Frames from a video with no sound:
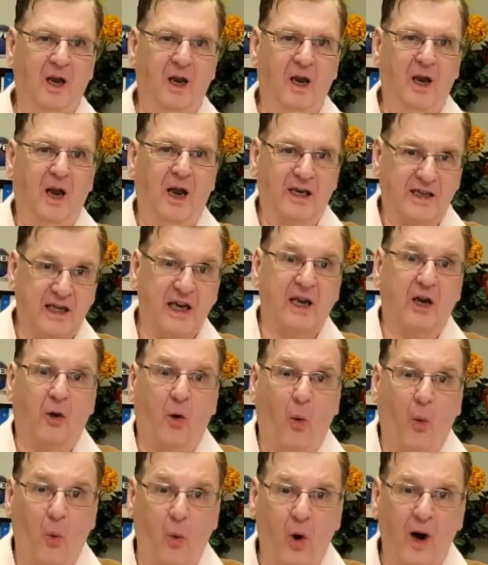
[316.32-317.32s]
Again,
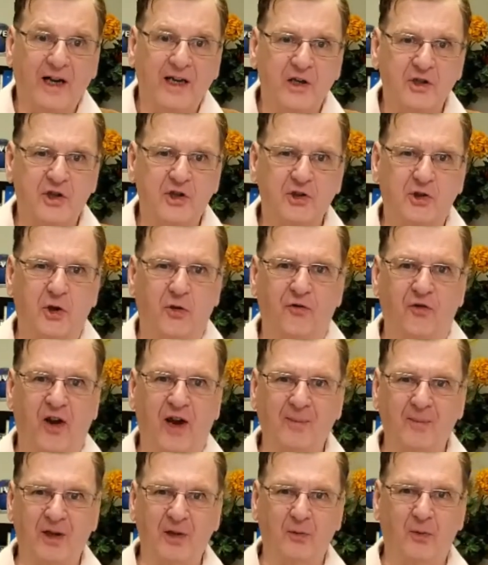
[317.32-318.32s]
why isn't your
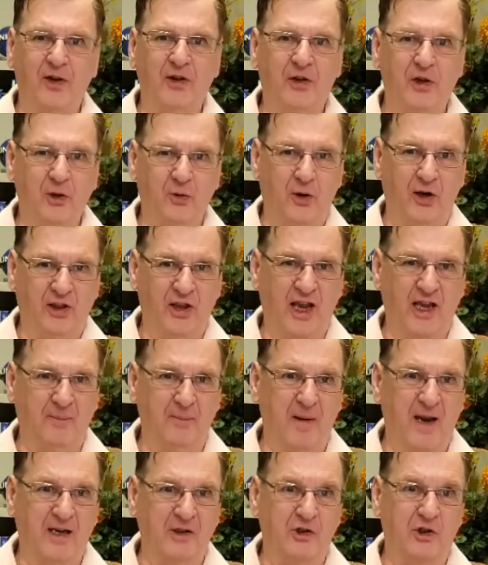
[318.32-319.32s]
family with you in that
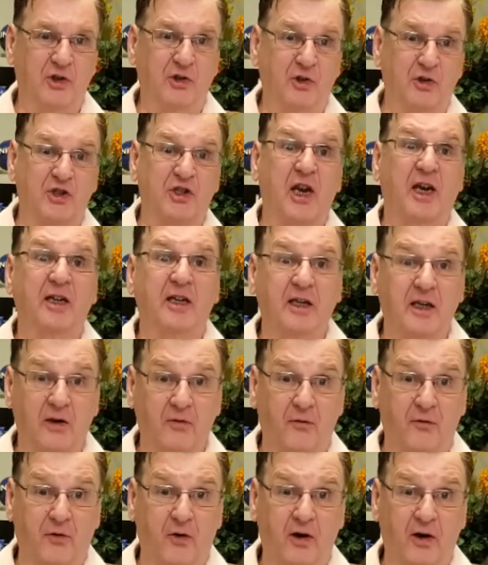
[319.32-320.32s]
mansion you're standing in
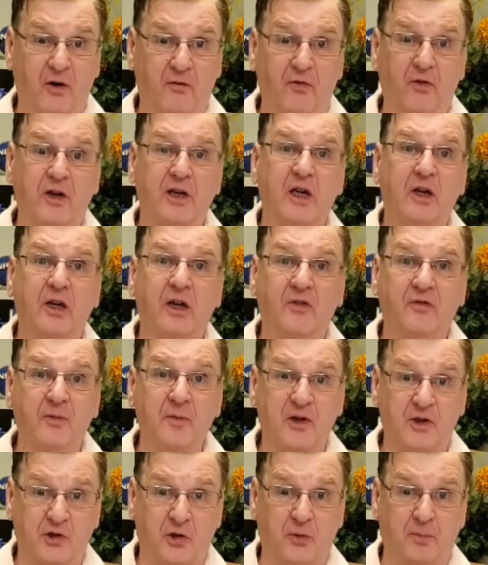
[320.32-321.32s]
front of where you live,
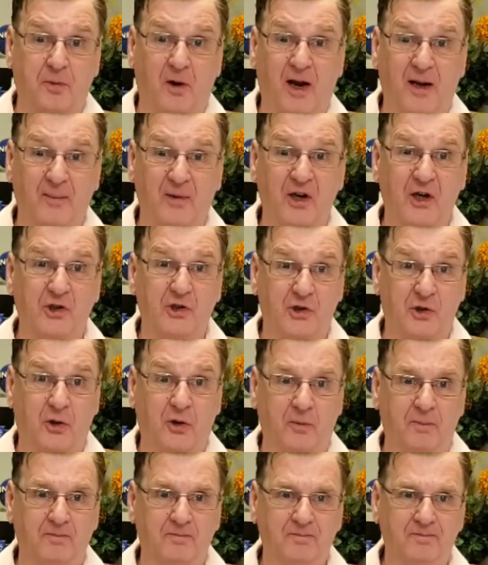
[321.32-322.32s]
Mr. Prime
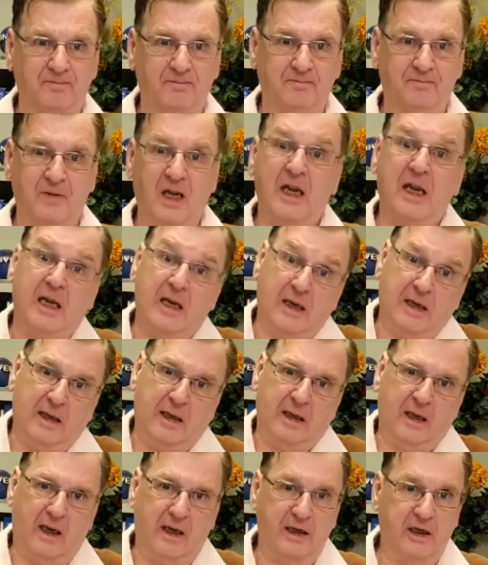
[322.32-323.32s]
Minister?
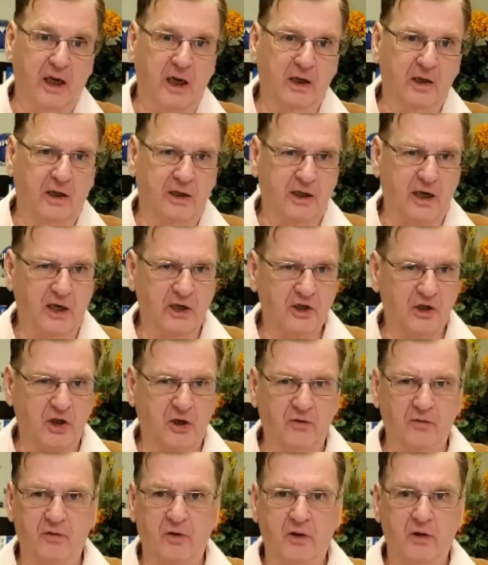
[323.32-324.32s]
Again, a case
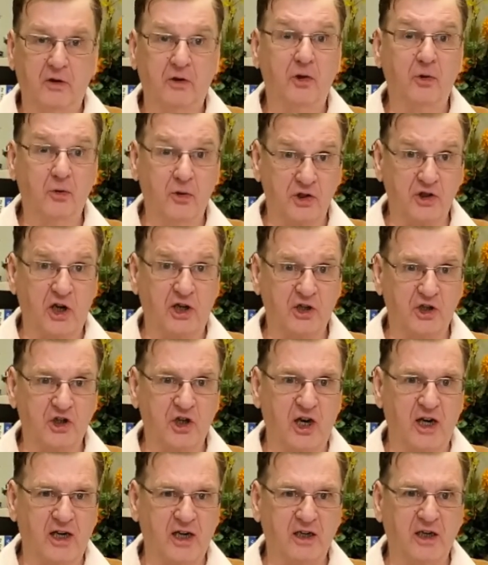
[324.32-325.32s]
of do as I
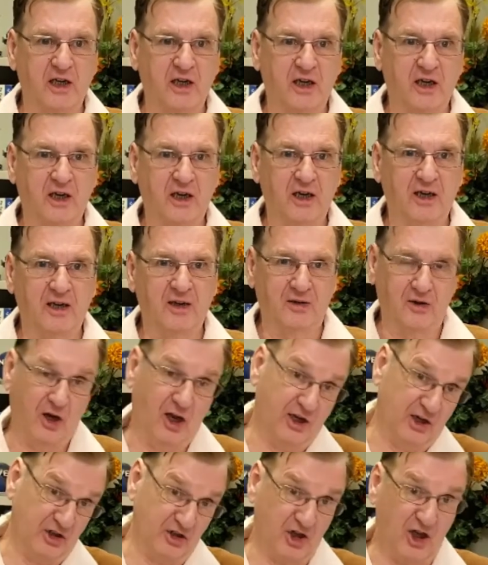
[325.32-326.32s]
say,
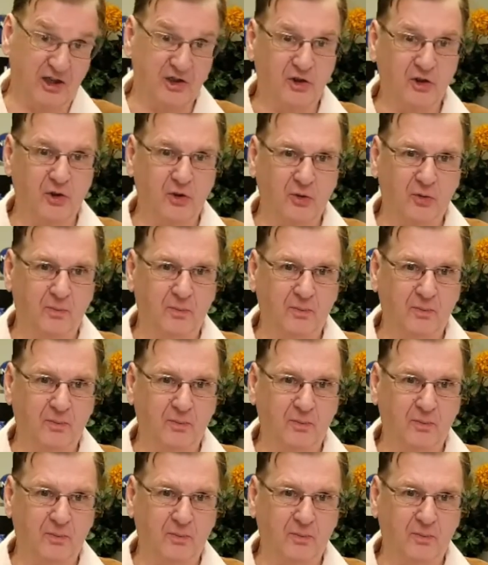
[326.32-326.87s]
not as I do.